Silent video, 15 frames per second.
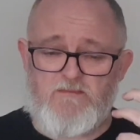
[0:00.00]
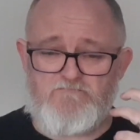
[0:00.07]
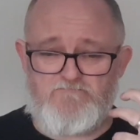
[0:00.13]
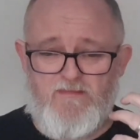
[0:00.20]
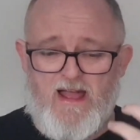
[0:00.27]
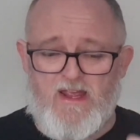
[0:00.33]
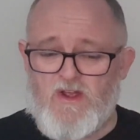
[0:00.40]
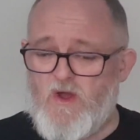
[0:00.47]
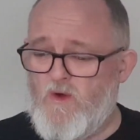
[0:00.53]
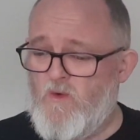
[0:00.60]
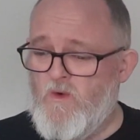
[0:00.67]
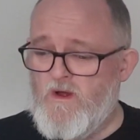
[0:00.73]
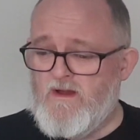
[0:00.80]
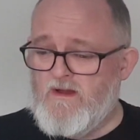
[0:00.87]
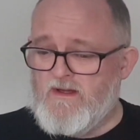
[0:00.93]
mango,
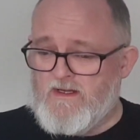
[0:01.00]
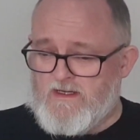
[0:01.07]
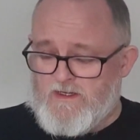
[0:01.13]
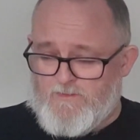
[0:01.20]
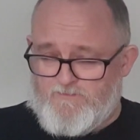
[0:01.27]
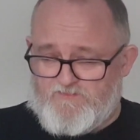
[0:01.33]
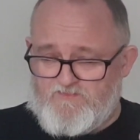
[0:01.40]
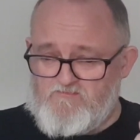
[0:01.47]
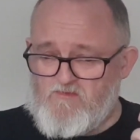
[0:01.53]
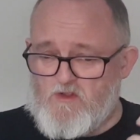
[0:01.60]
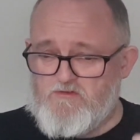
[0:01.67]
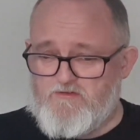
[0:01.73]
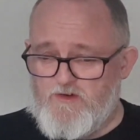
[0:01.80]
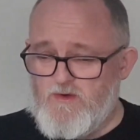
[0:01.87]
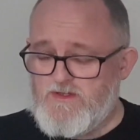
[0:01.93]

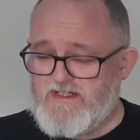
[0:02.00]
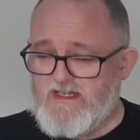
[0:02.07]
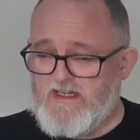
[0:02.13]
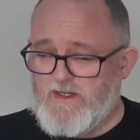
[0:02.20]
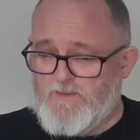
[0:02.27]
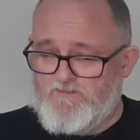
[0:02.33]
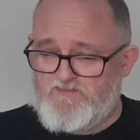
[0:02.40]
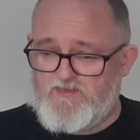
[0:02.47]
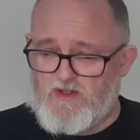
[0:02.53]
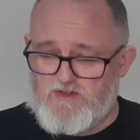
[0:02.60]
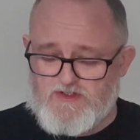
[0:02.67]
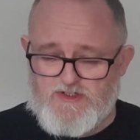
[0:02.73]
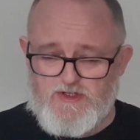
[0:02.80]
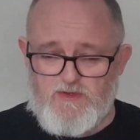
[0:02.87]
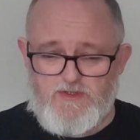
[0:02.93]
fruity,
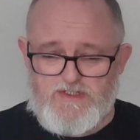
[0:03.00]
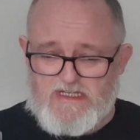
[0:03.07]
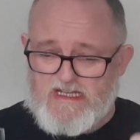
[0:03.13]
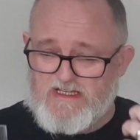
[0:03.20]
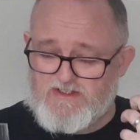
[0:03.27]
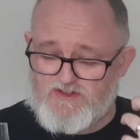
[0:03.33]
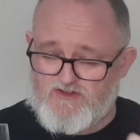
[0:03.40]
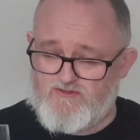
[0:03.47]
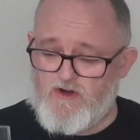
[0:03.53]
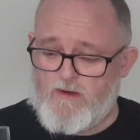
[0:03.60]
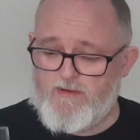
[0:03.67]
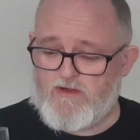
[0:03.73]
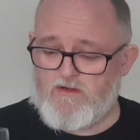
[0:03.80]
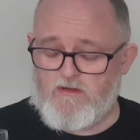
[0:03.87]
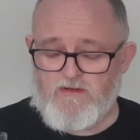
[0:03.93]
juicy,
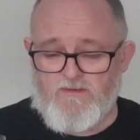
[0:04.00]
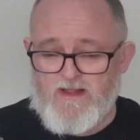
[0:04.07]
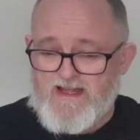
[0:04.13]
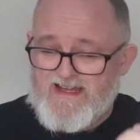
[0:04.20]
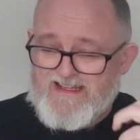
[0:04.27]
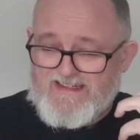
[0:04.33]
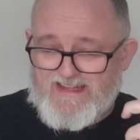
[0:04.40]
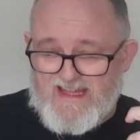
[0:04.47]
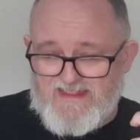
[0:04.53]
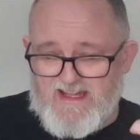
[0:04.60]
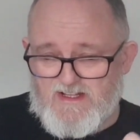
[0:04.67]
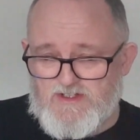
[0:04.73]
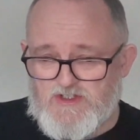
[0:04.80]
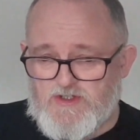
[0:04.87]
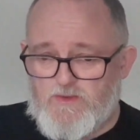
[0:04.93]
tropical. Then
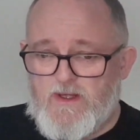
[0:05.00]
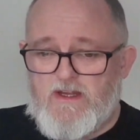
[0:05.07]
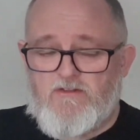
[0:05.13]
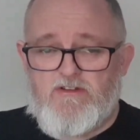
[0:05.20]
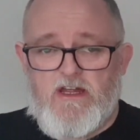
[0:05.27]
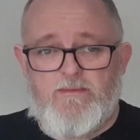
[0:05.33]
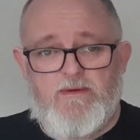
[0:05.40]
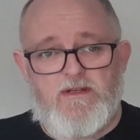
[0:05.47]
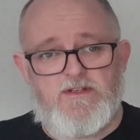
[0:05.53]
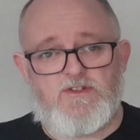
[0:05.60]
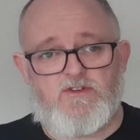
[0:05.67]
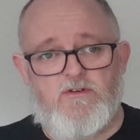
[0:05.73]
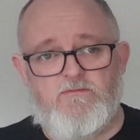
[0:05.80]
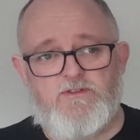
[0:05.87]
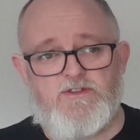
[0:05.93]
that sweet creaminess
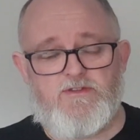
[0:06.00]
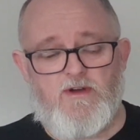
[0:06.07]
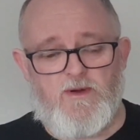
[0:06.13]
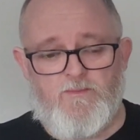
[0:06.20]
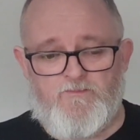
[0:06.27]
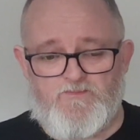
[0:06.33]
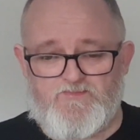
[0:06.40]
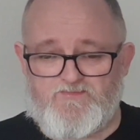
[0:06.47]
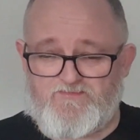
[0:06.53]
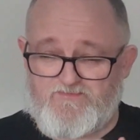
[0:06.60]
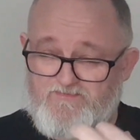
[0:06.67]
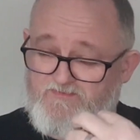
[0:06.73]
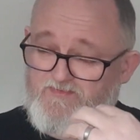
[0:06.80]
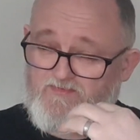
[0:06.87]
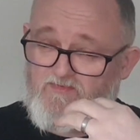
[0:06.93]
comes through.
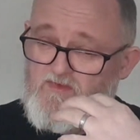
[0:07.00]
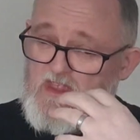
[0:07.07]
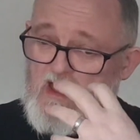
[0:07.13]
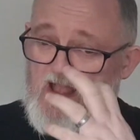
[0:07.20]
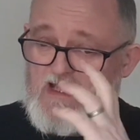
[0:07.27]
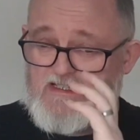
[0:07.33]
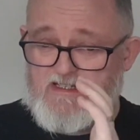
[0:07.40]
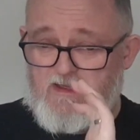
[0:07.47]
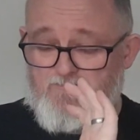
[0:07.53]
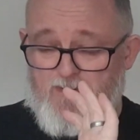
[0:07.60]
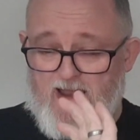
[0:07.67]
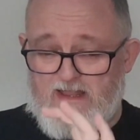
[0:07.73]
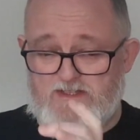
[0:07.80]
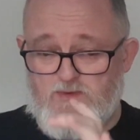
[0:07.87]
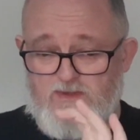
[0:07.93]
As I say,
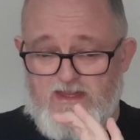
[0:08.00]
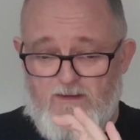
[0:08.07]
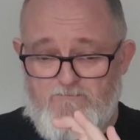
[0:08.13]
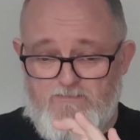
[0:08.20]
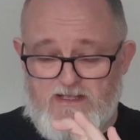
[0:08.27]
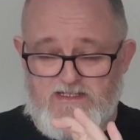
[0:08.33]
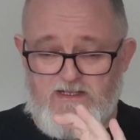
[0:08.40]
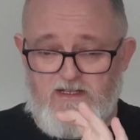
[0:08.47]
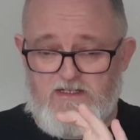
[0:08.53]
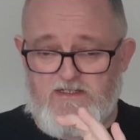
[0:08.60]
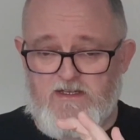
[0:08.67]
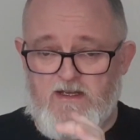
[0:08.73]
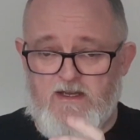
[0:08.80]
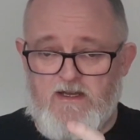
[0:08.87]
balanced with that bitterness.